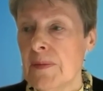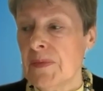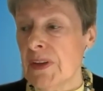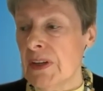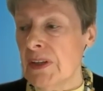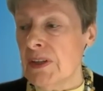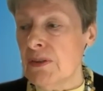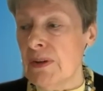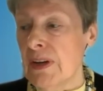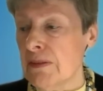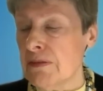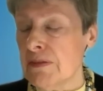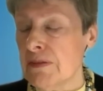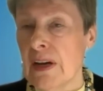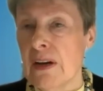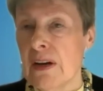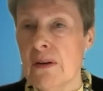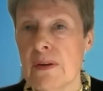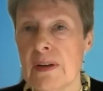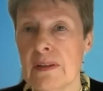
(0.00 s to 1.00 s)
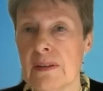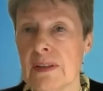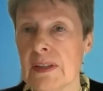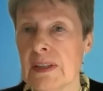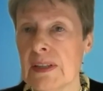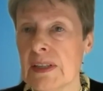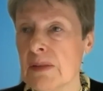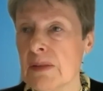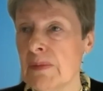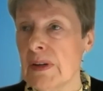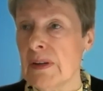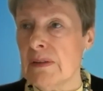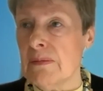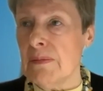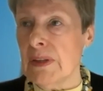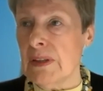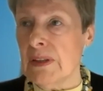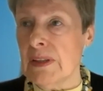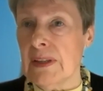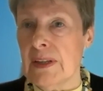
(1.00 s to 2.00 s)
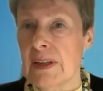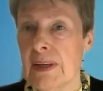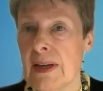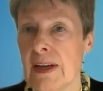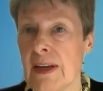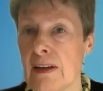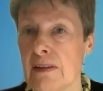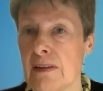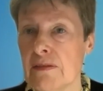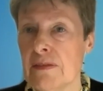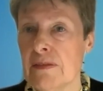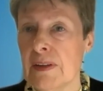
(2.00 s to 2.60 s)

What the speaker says: And you have now, I think it's about 1.5 million